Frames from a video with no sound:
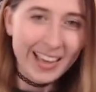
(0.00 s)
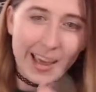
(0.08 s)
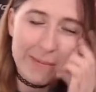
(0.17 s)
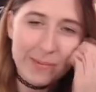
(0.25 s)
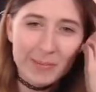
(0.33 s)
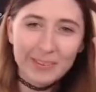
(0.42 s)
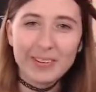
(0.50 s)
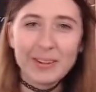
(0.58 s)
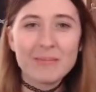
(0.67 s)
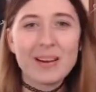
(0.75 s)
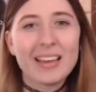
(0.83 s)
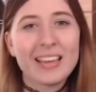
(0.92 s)
Happy birthday,
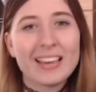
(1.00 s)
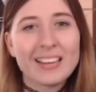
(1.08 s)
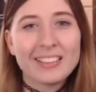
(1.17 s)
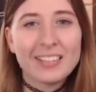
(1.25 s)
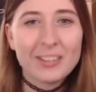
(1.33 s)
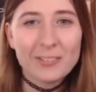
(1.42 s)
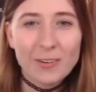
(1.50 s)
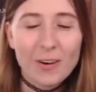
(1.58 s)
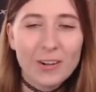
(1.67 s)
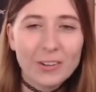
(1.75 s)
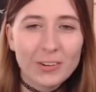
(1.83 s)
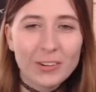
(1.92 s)
Maaya. Thank you for
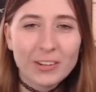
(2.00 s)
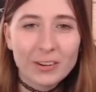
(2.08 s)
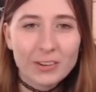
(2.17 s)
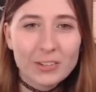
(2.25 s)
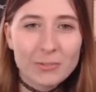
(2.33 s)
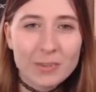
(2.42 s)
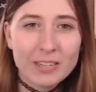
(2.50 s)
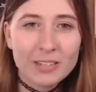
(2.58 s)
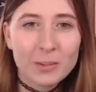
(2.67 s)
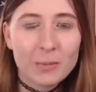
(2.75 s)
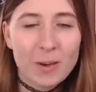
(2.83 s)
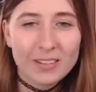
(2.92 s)
all your encouragement,
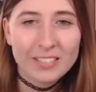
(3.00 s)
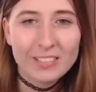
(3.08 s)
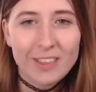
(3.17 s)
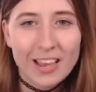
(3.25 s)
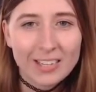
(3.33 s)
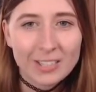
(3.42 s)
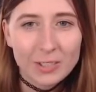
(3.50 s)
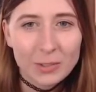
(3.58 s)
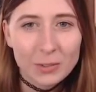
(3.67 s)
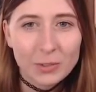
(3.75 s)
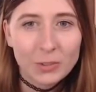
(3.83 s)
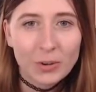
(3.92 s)
your positive
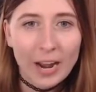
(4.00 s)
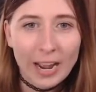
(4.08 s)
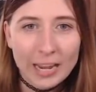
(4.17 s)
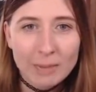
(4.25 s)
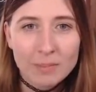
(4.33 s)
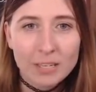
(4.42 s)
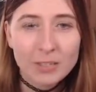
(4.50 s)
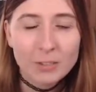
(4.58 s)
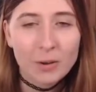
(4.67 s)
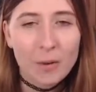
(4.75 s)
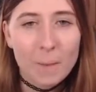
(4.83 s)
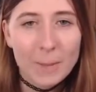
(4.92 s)
attitude, your hype, and
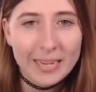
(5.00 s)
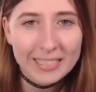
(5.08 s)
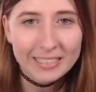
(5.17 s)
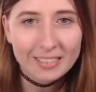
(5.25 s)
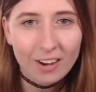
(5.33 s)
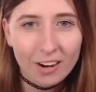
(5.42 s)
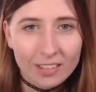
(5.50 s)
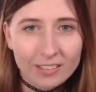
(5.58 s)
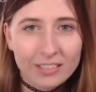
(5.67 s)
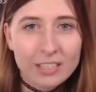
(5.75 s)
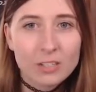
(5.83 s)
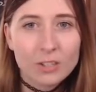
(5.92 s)
your amazing
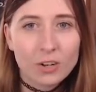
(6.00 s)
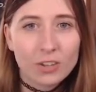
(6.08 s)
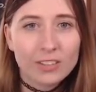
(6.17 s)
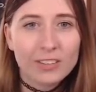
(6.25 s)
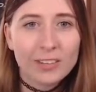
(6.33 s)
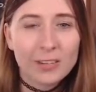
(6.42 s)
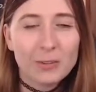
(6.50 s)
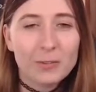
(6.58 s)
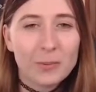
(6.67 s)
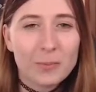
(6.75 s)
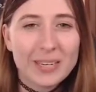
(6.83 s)
art. In short, thank you for